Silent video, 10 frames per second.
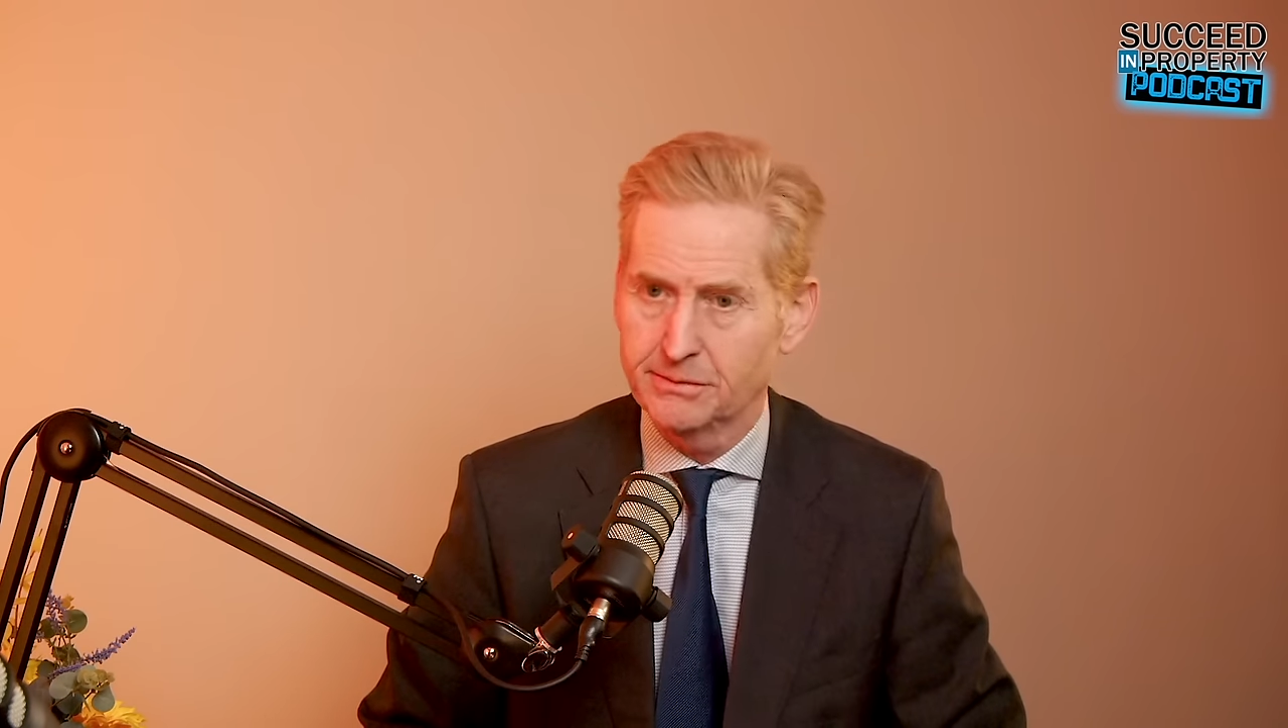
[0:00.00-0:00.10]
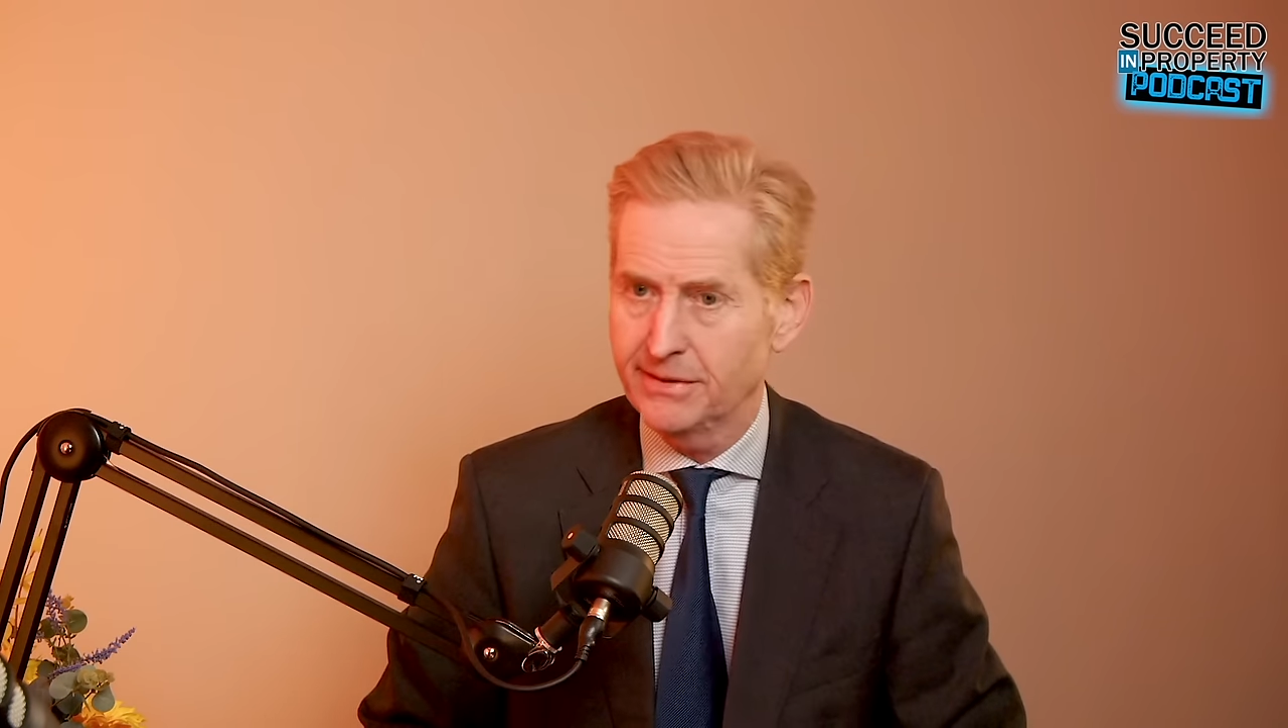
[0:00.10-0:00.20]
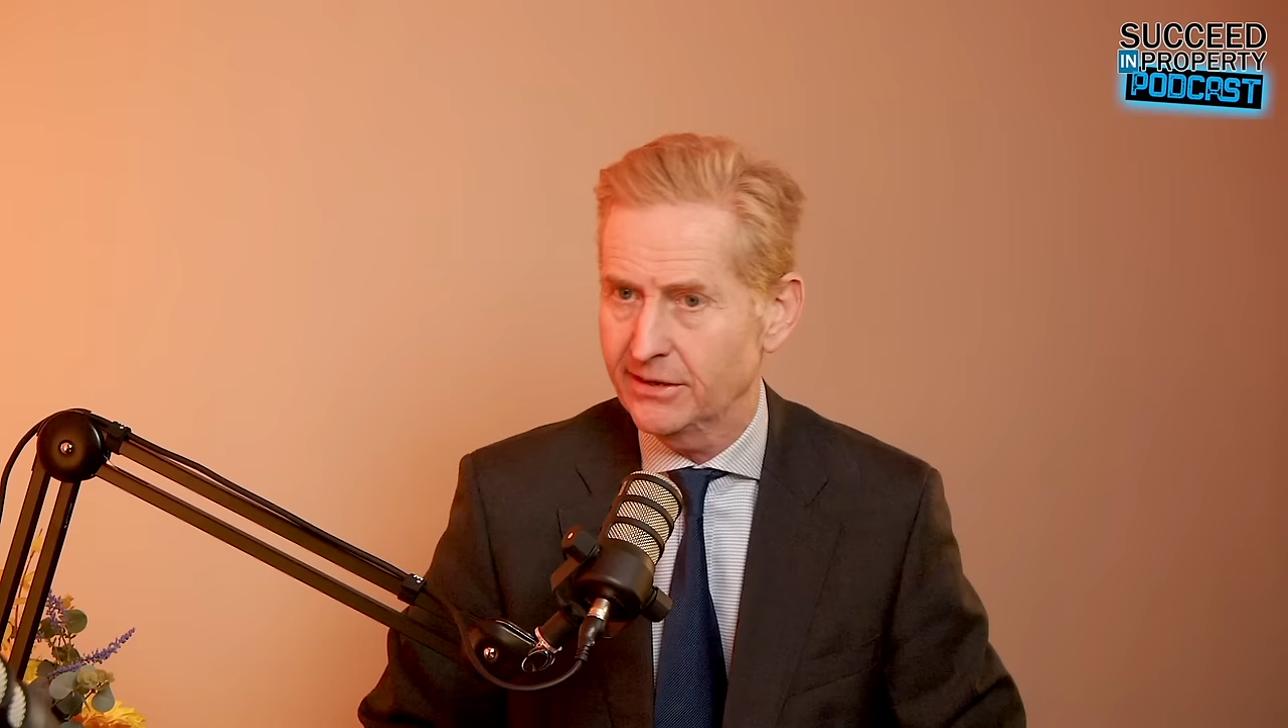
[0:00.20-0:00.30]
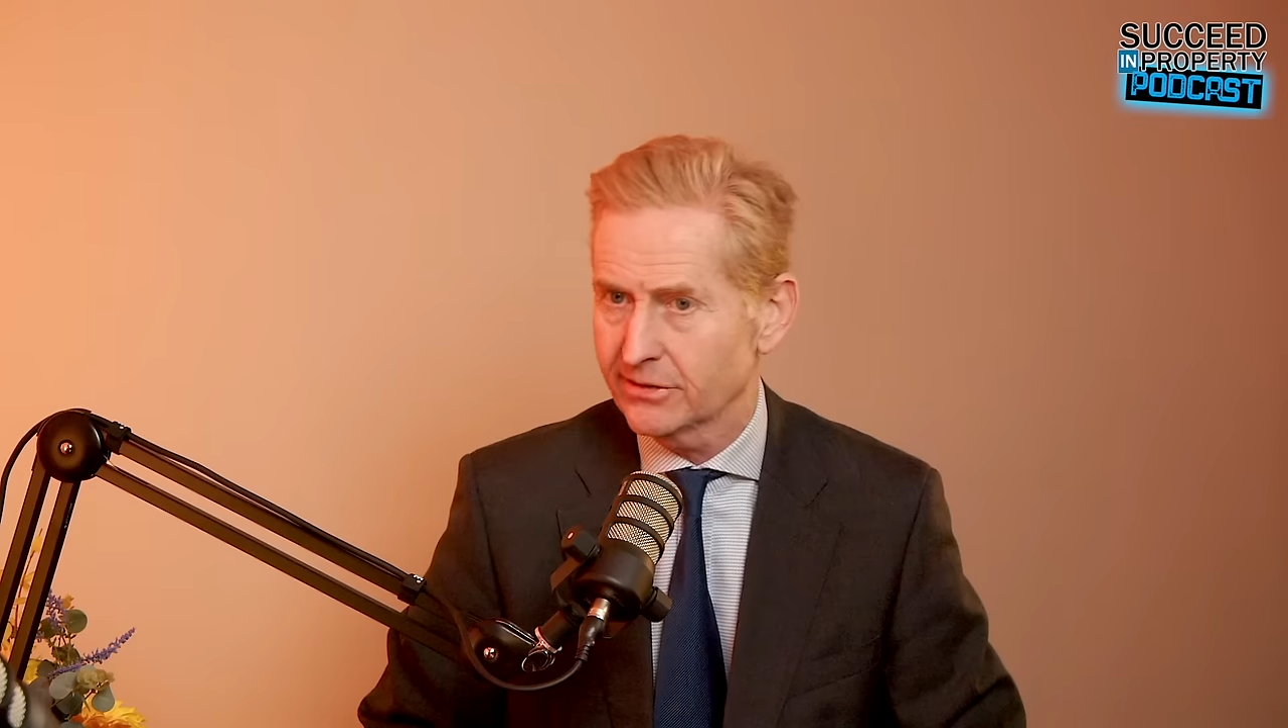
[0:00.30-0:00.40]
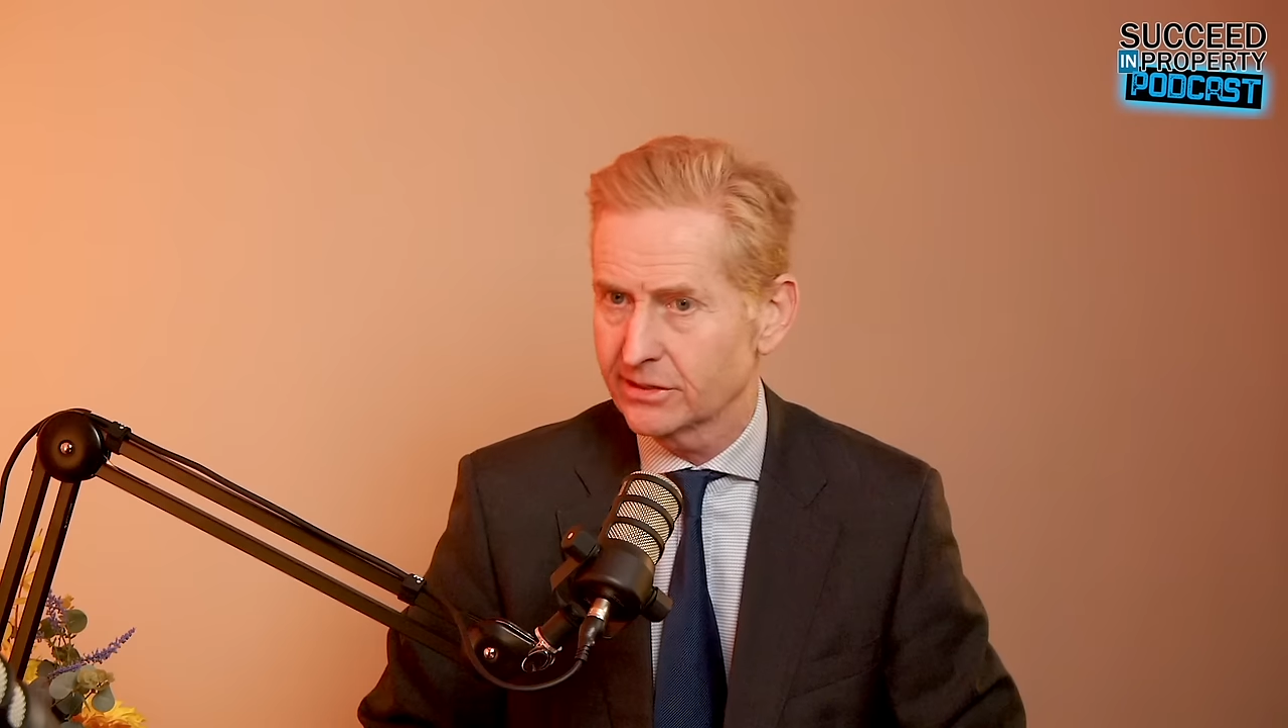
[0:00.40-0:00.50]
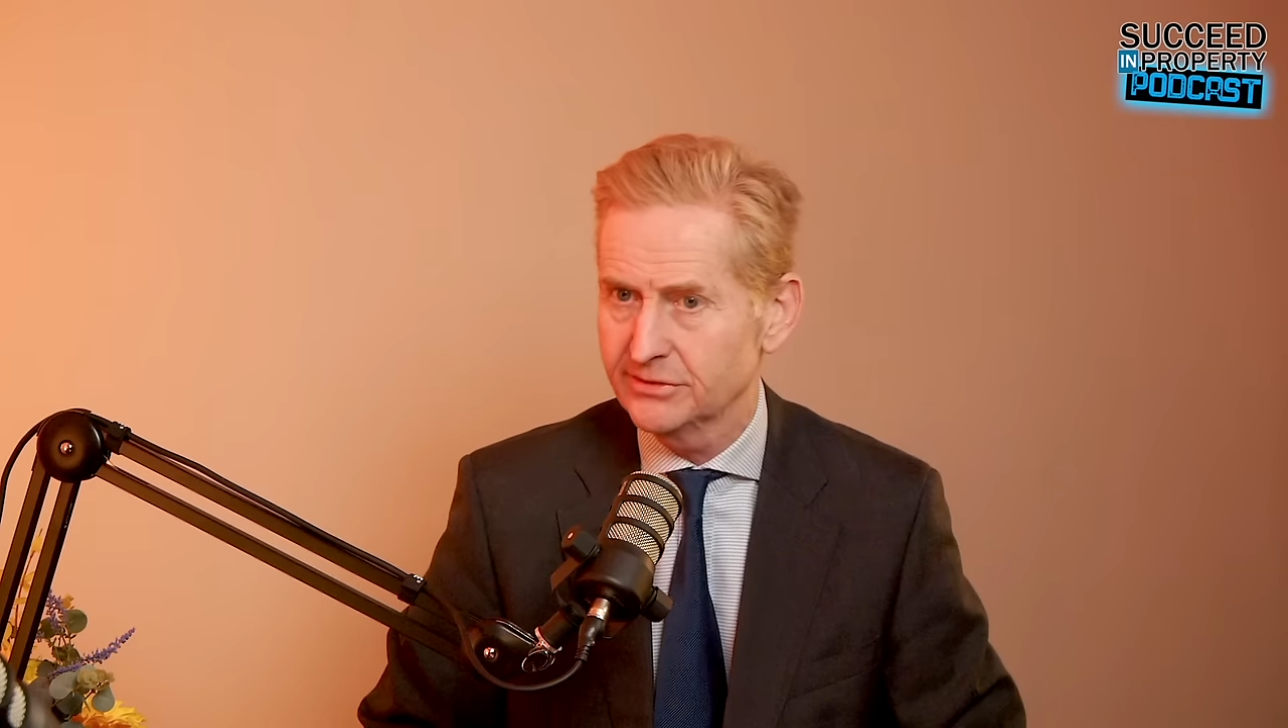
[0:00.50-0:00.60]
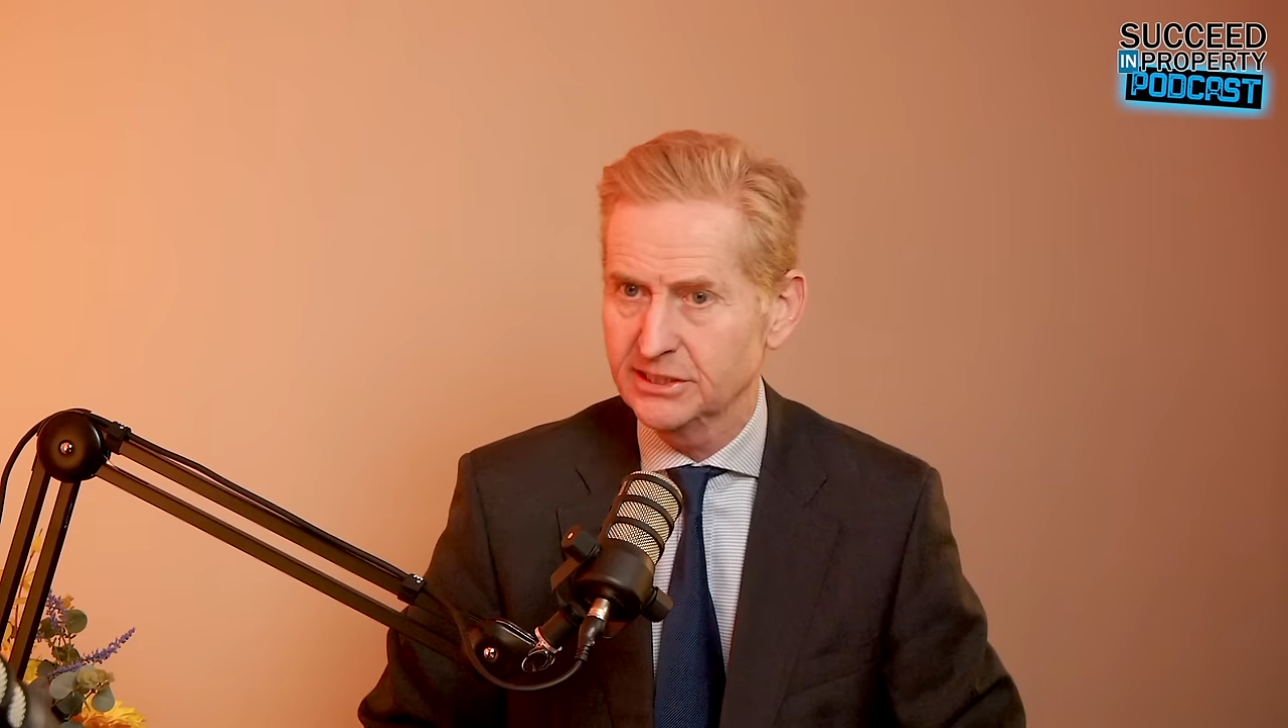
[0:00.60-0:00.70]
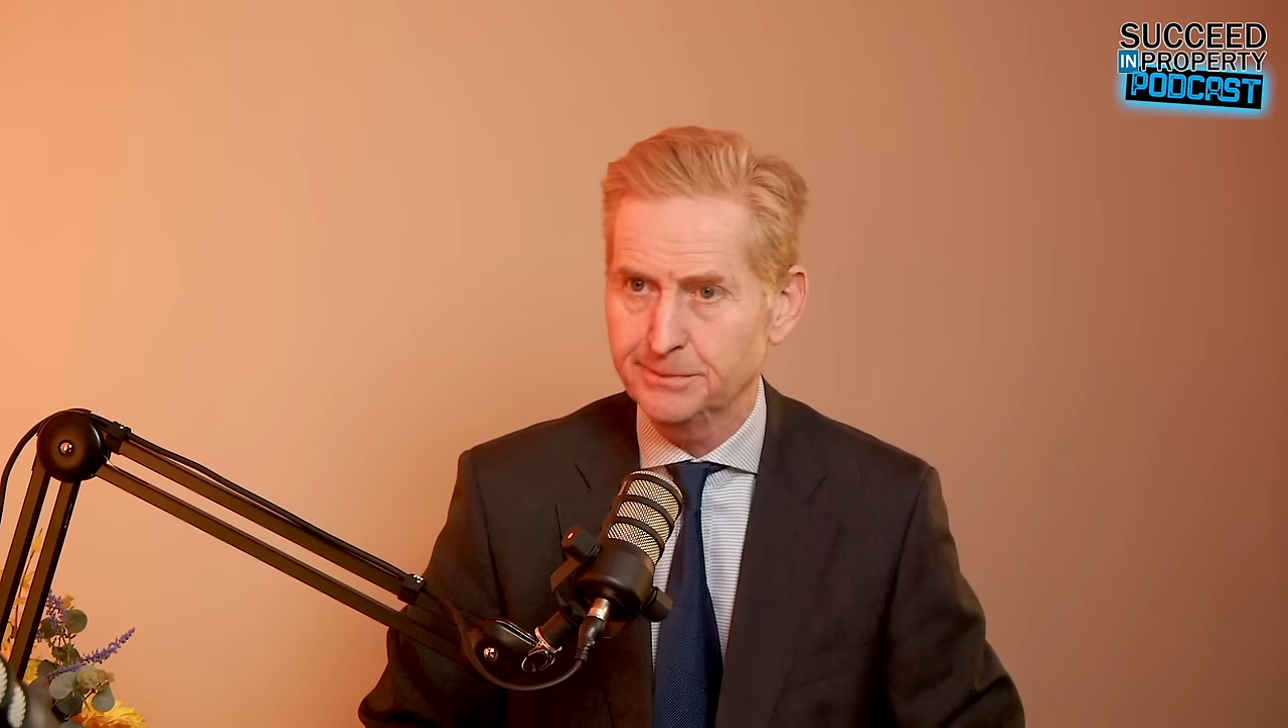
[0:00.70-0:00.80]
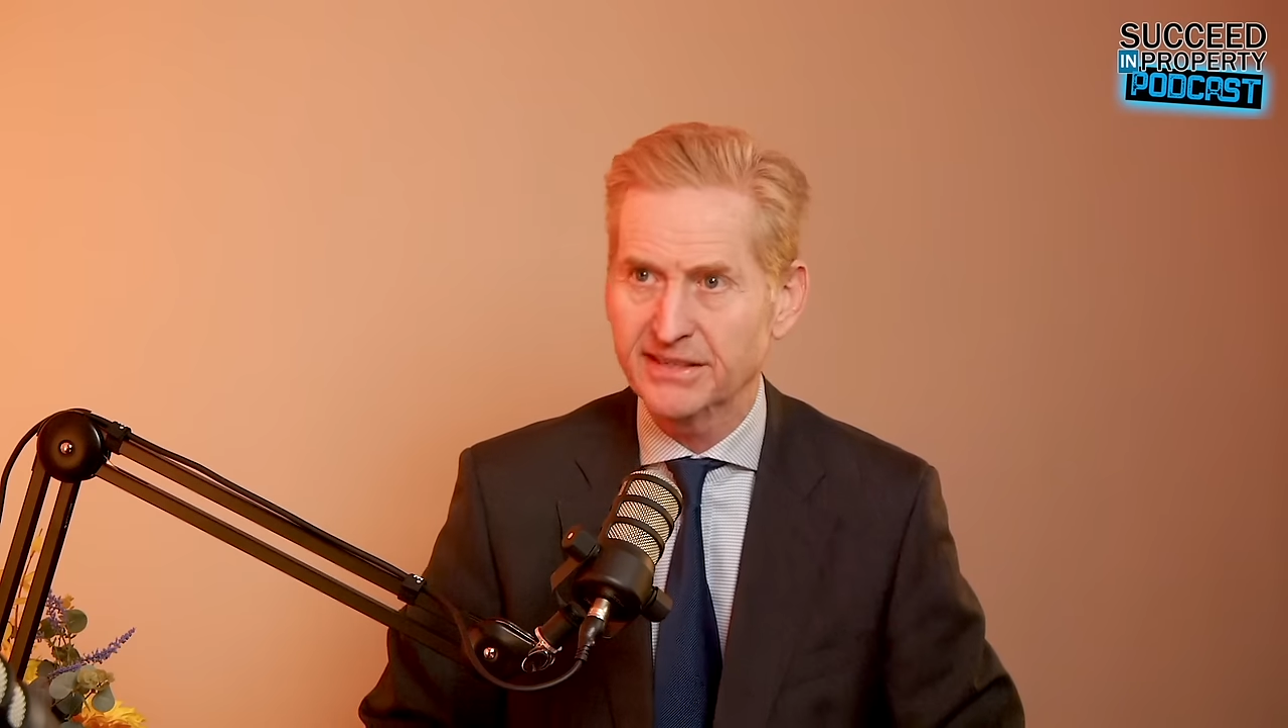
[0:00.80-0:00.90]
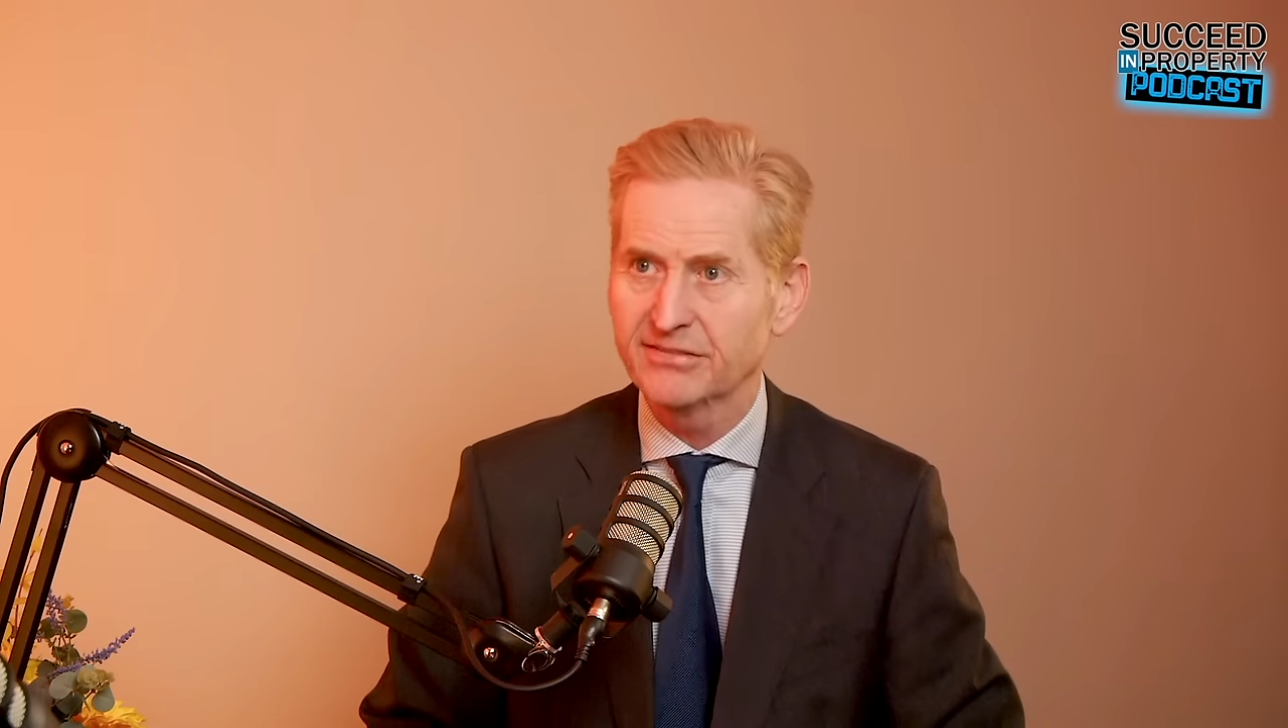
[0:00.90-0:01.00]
America and these big